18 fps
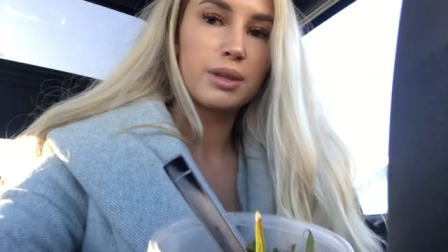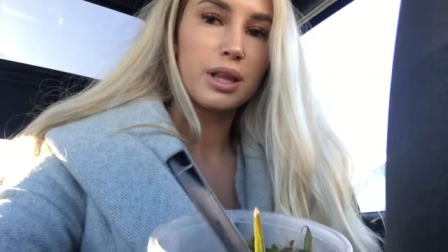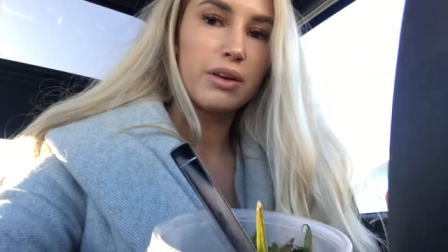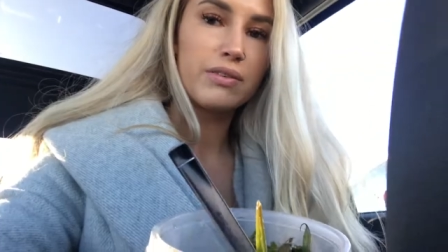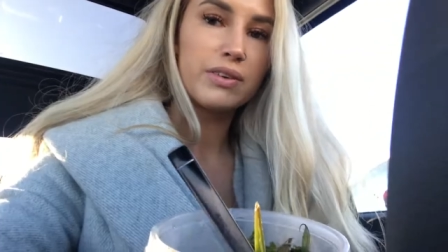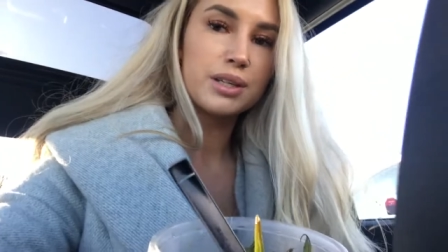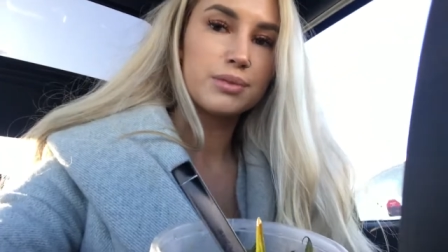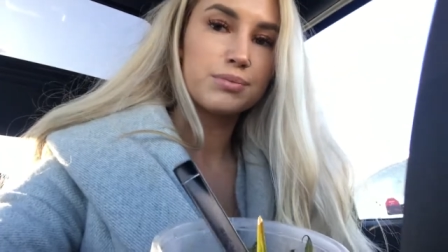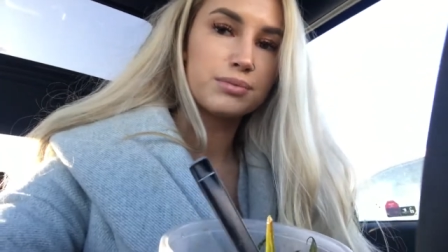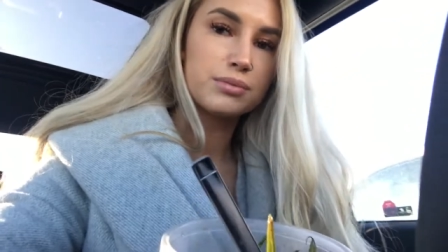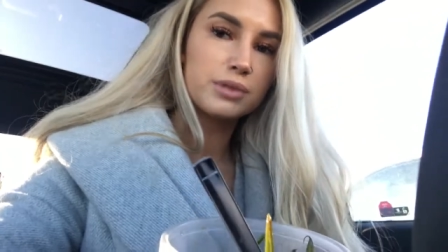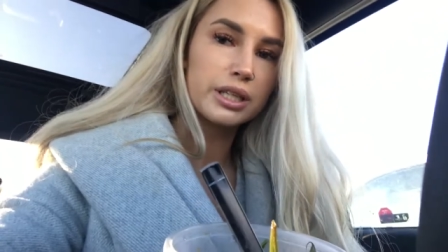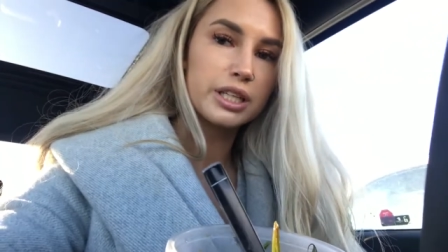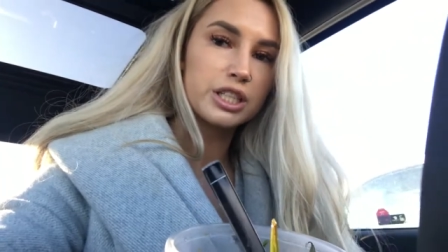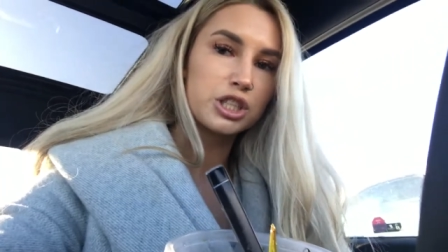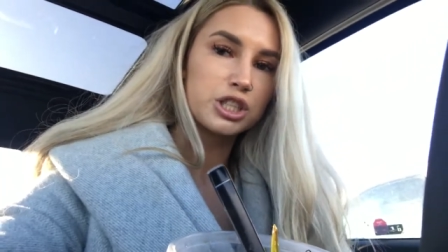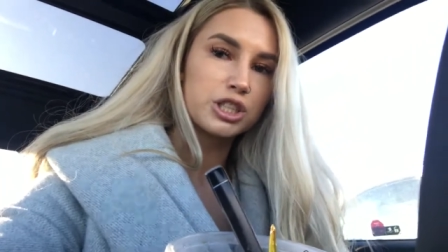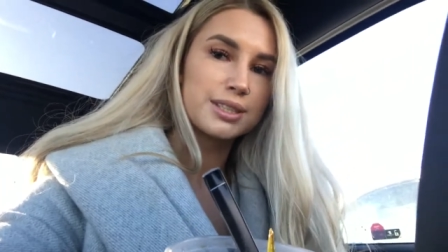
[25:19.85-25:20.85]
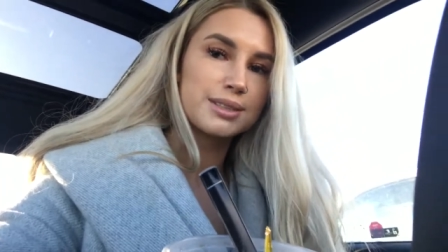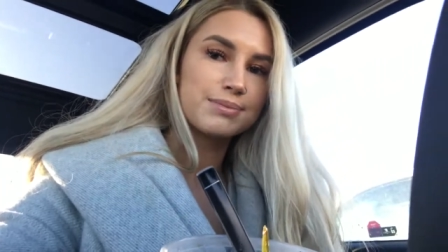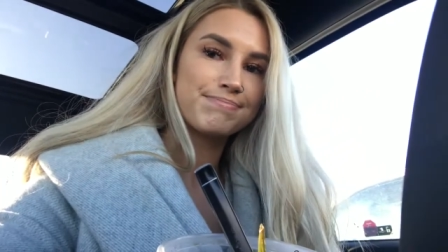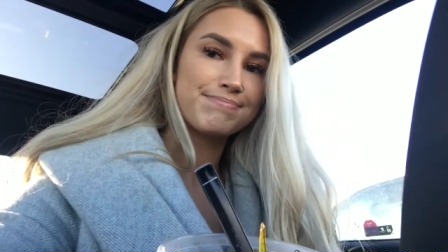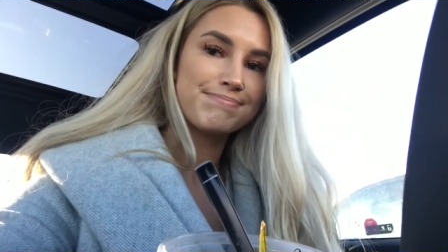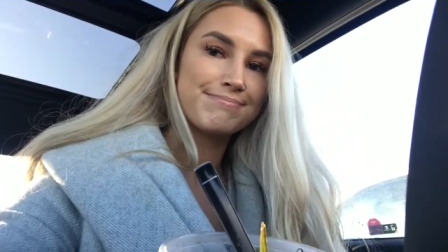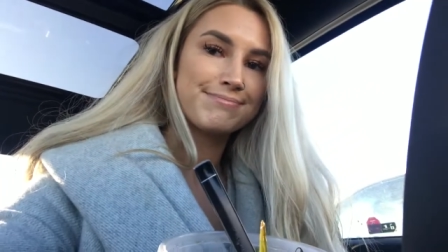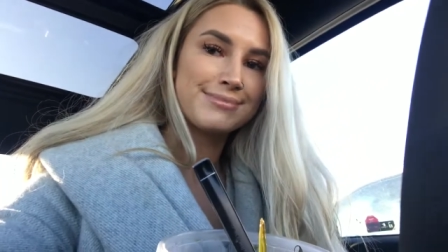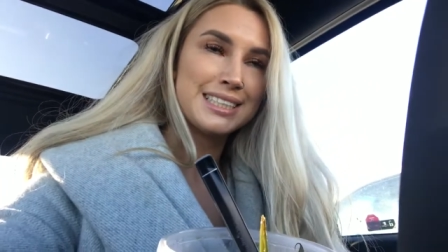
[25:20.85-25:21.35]
love it, delicious.
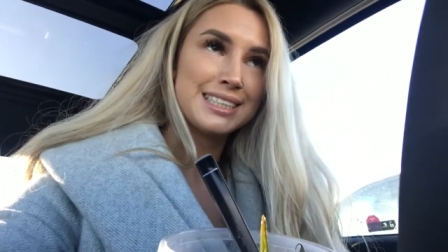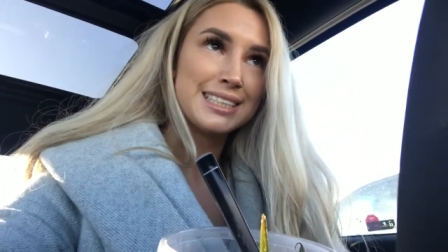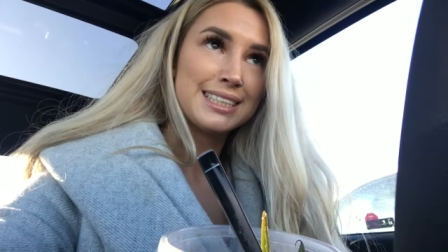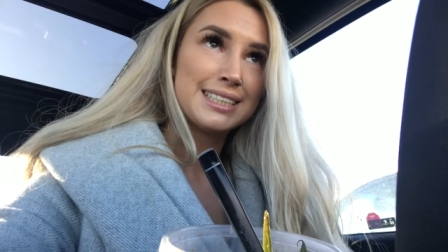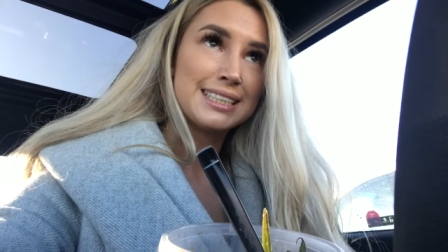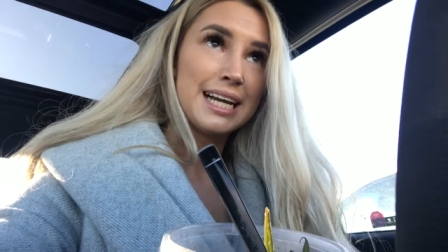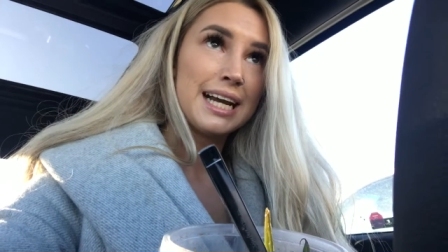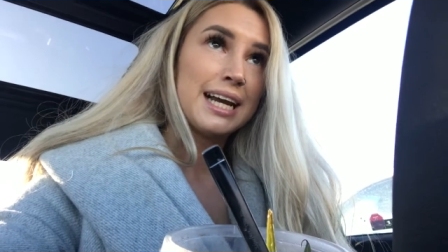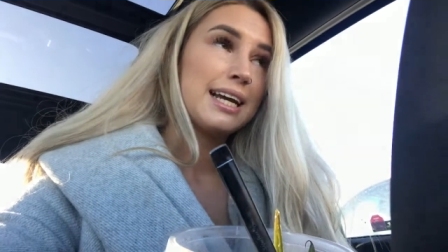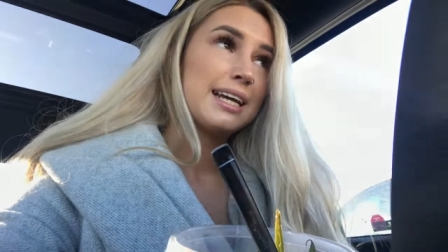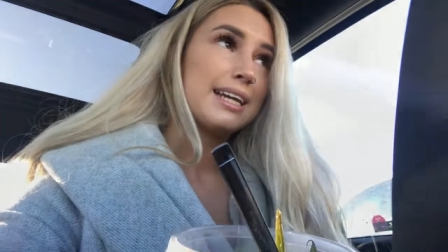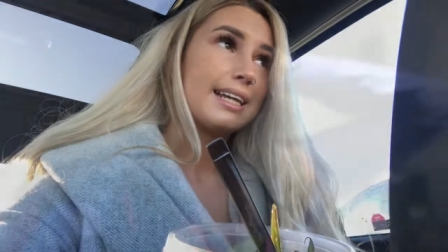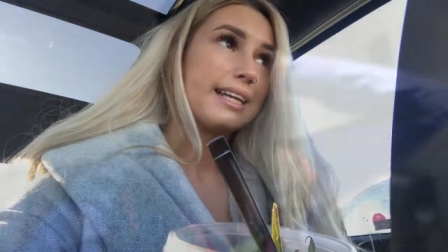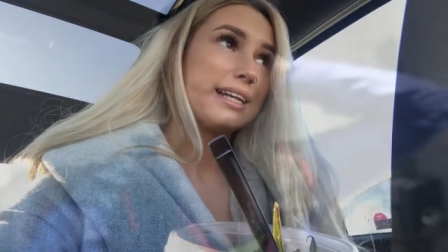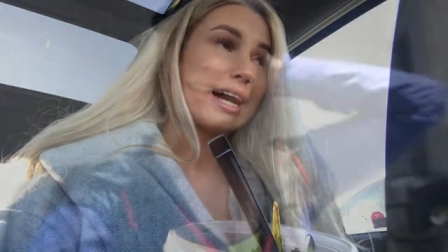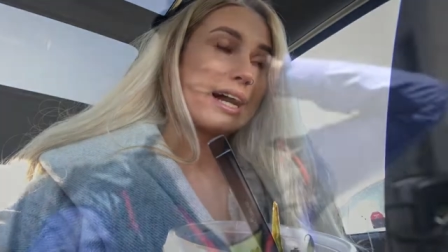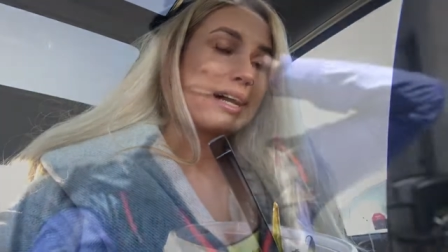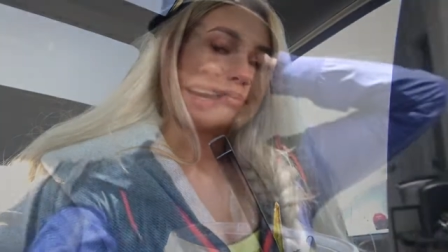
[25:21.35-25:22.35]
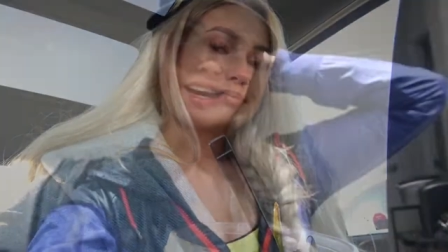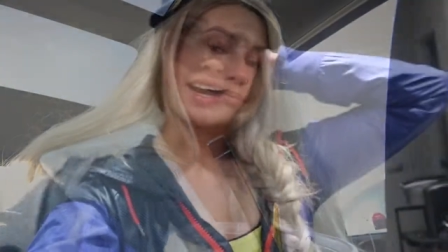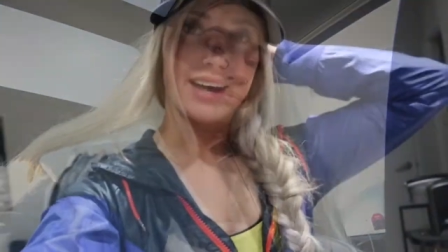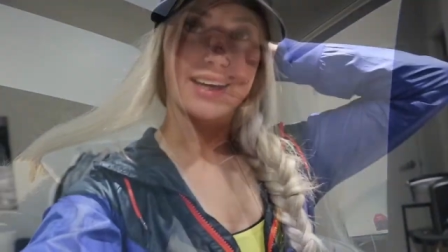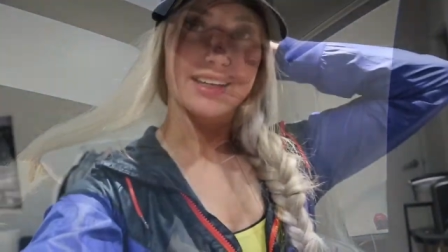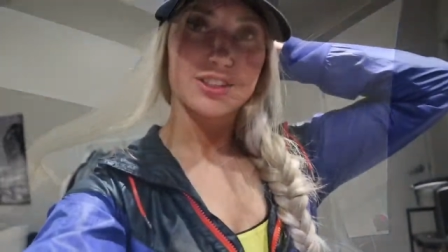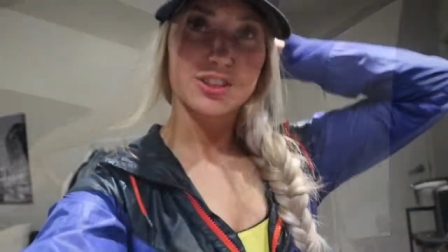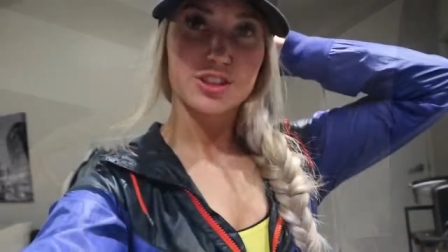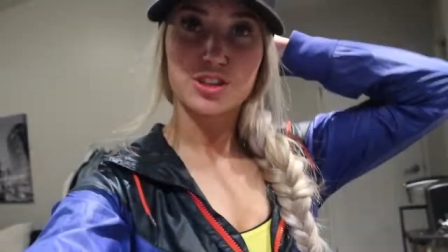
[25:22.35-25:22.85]
Yeah. Okay
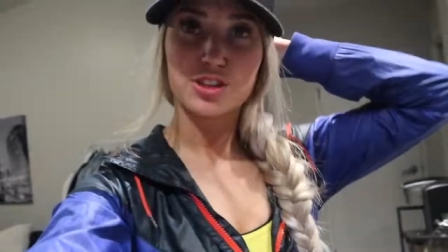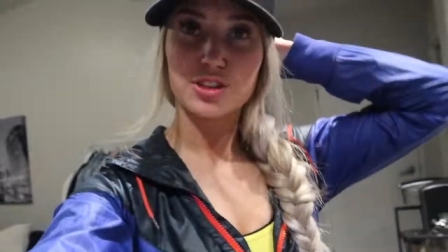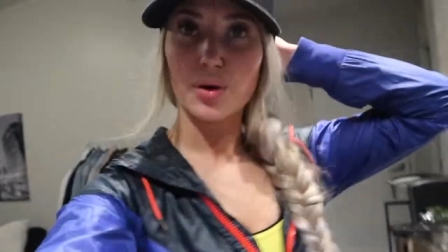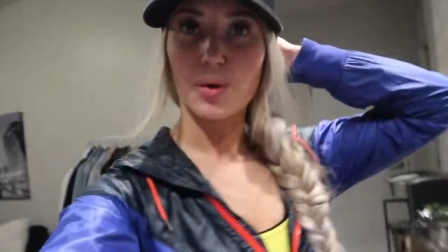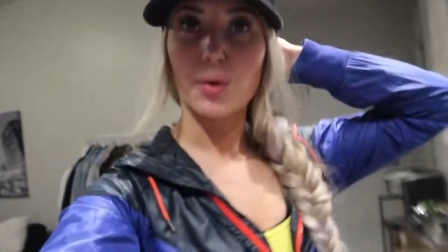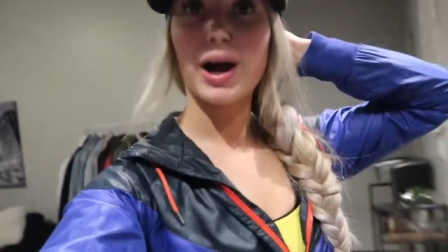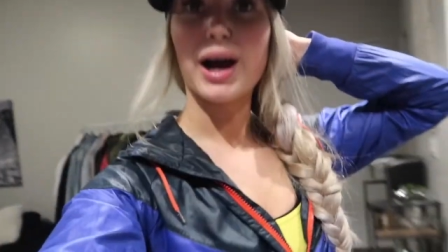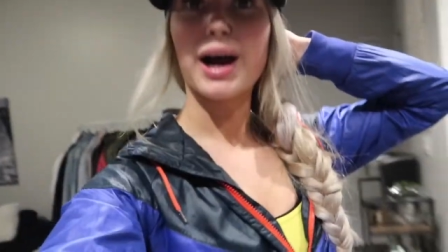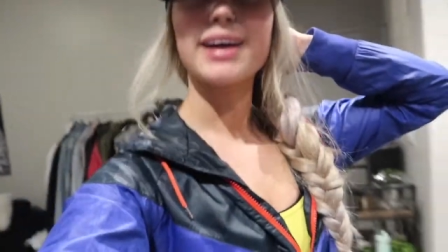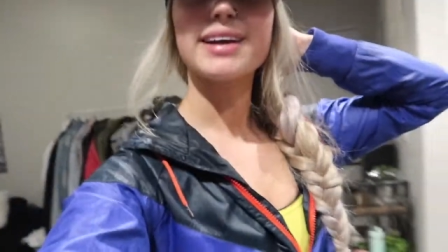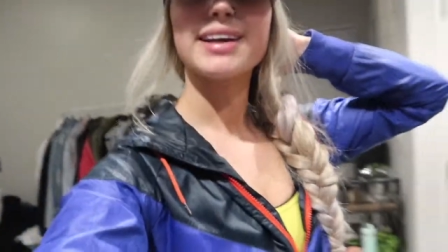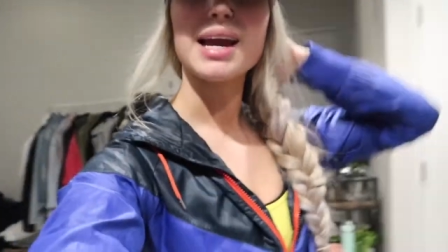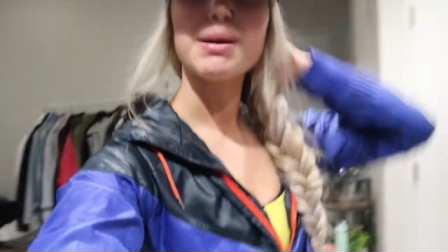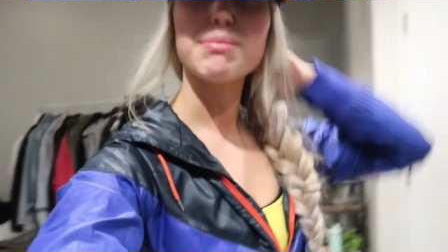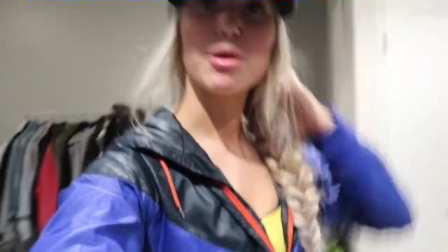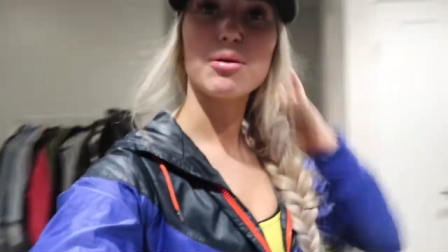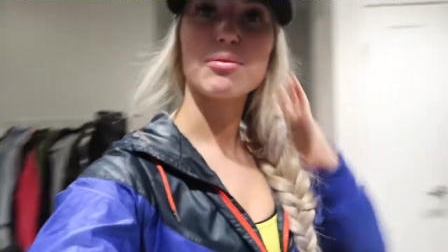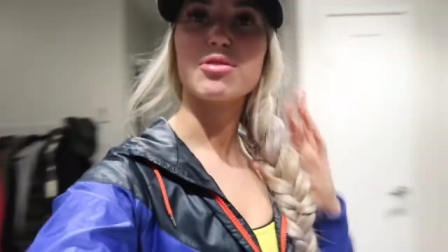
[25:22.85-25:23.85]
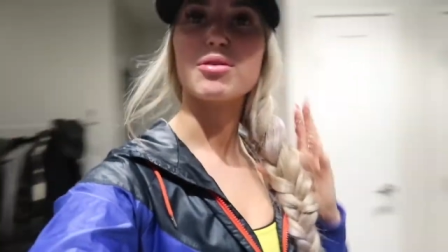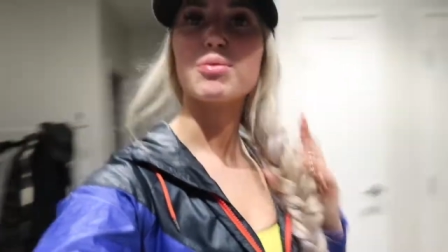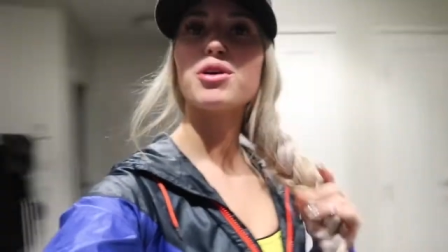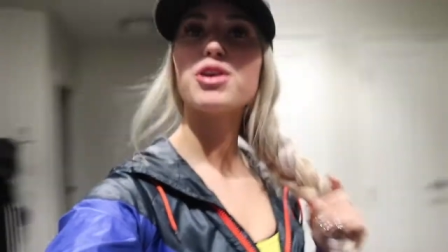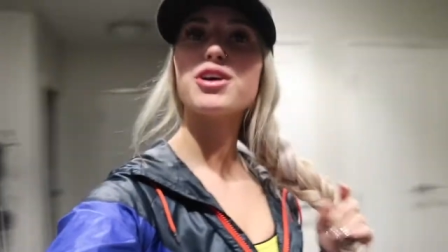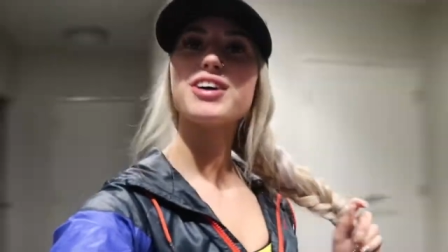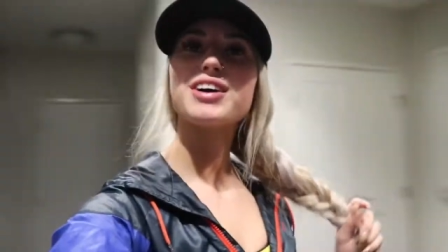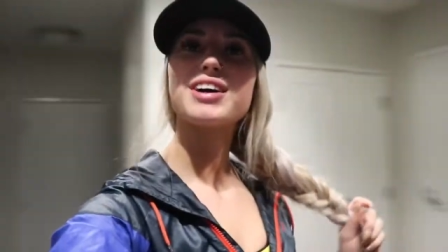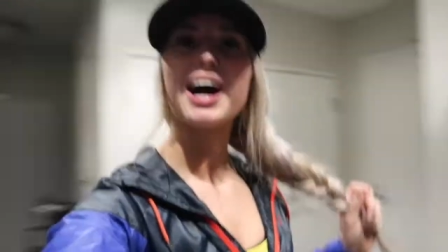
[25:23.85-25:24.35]
guys, so I came home from
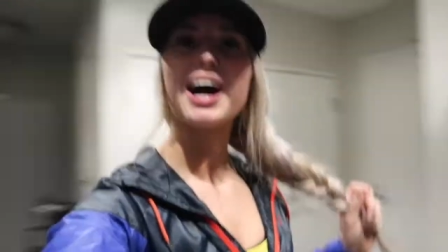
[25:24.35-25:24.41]
work,